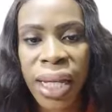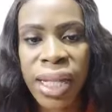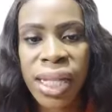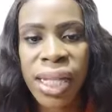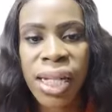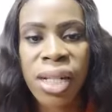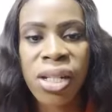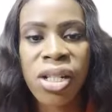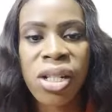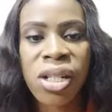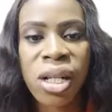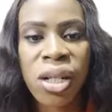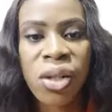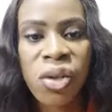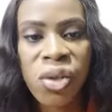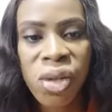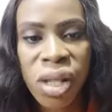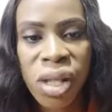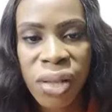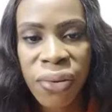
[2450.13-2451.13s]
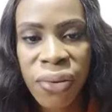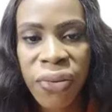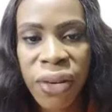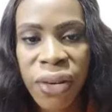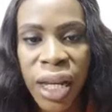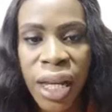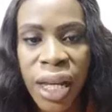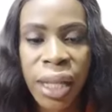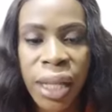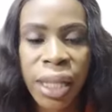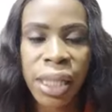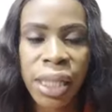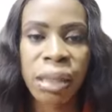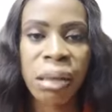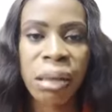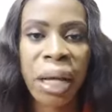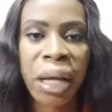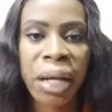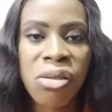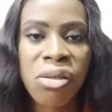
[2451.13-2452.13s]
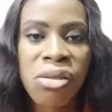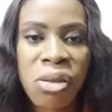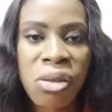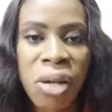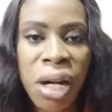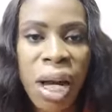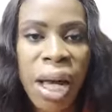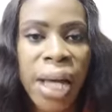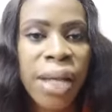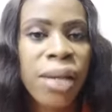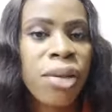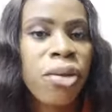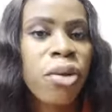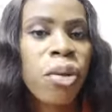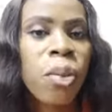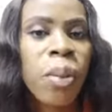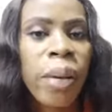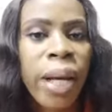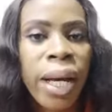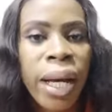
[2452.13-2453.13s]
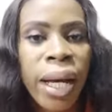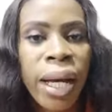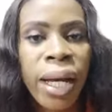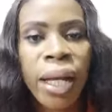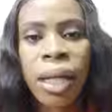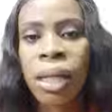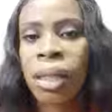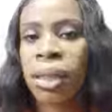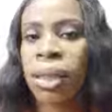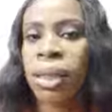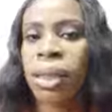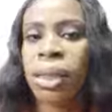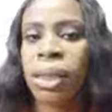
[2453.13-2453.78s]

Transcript: international trade fair in Nigeria, in Dubai,